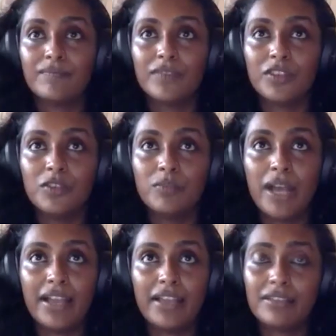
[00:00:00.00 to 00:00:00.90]
you
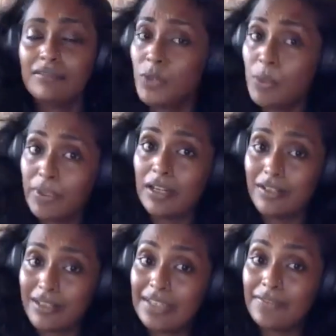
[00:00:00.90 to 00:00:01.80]
buy sweet potato
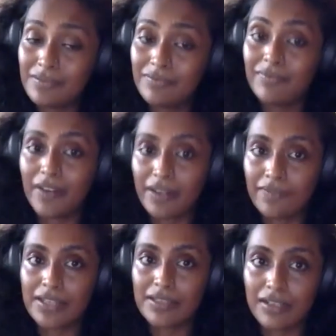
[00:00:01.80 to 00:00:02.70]
leaves, very
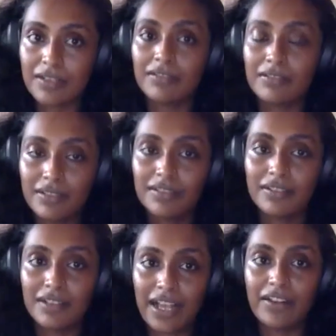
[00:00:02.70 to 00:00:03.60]
fast to cook,
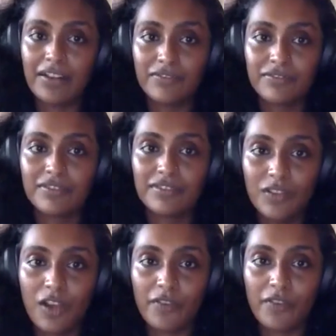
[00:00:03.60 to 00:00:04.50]
kind of
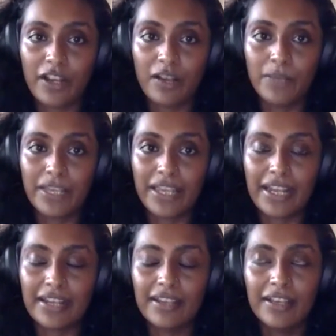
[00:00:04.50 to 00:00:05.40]
not very
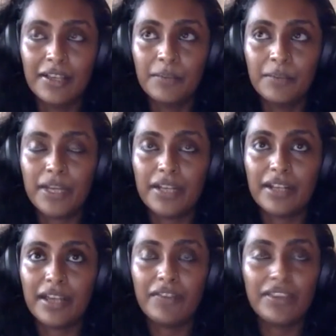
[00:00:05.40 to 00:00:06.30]
complicated. But
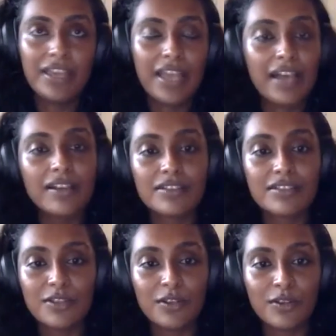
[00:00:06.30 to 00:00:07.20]
everything
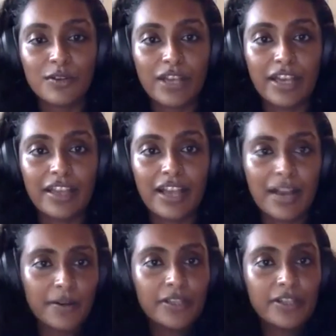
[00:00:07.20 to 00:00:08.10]
else, you know, like, how
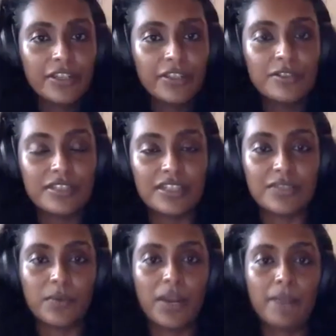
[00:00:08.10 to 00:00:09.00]
are you going to use
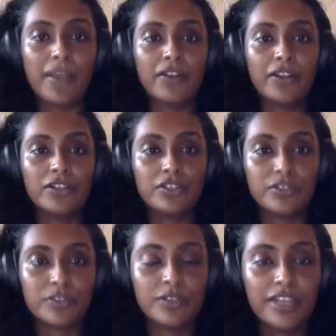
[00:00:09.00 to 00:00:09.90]
this? What am I going to
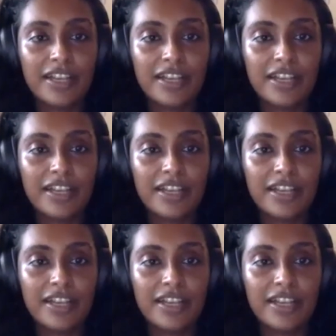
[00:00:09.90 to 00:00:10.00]
do?